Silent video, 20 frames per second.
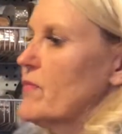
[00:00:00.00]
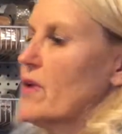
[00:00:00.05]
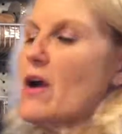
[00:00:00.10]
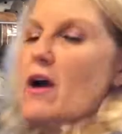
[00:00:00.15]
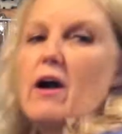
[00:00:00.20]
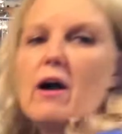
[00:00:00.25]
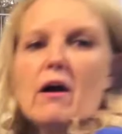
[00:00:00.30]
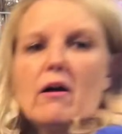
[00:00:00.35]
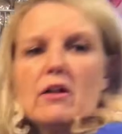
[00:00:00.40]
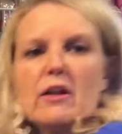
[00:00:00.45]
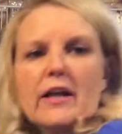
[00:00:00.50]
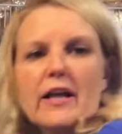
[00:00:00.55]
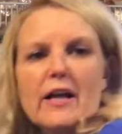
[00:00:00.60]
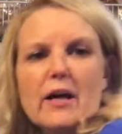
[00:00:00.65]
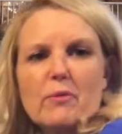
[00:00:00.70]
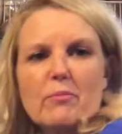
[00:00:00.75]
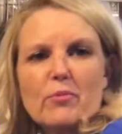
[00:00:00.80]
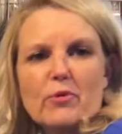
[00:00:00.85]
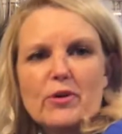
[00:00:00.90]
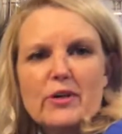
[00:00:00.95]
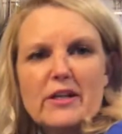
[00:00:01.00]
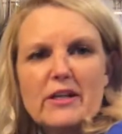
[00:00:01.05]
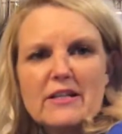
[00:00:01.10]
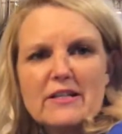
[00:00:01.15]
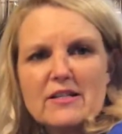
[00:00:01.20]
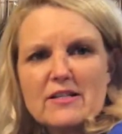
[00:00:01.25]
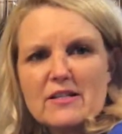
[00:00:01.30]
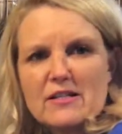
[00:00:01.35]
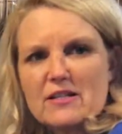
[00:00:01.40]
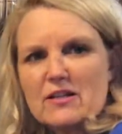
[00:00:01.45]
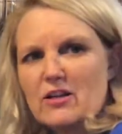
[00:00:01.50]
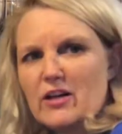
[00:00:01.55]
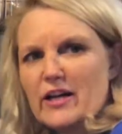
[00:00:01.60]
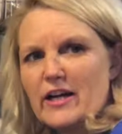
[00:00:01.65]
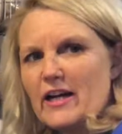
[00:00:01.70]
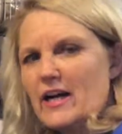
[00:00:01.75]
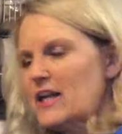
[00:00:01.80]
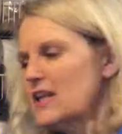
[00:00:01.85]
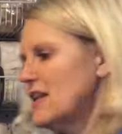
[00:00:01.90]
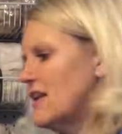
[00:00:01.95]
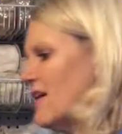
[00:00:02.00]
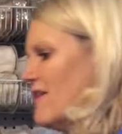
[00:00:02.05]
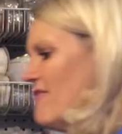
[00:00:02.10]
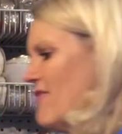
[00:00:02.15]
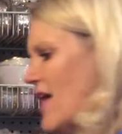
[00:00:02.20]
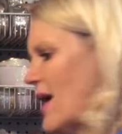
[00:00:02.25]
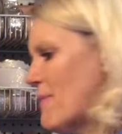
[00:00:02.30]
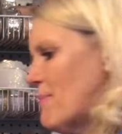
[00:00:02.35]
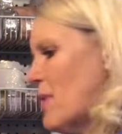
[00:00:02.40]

Oh, look at how pretty this is looking. I love that